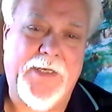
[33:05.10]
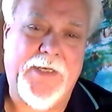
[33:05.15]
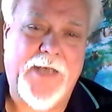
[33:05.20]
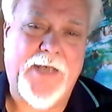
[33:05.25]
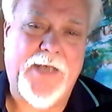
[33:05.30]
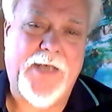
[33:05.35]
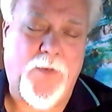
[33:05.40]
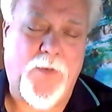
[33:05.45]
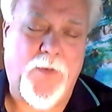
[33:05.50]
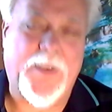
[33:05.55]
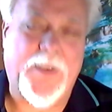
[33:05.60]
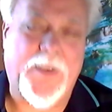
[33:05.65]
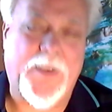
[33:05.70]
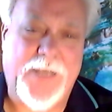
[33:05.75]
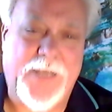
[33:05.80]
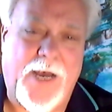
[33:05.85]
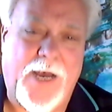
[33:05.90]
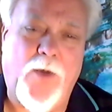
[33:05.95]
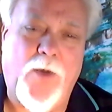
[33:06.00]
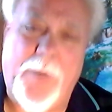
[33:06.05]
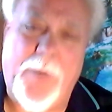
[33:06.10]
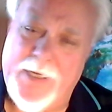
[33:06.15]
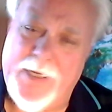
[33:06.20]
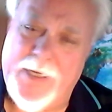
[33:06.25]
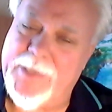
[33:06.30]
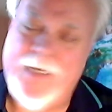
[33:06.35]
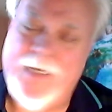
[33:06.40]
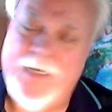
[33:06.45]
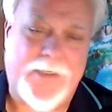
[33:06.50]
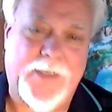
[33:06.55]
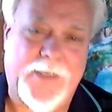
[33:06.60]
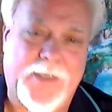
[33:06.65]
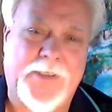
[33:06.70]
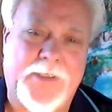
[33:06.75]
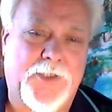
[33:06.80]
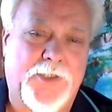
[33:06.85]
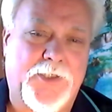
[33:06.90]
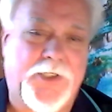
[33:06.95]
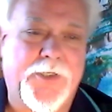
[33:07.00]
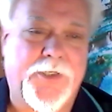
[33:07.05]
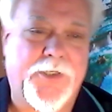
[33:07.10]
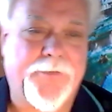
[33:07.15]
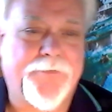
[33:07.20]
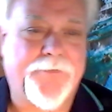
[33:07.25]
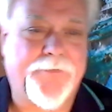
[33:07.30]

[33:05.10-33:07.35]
I hope that's, I hope I'll get that done this year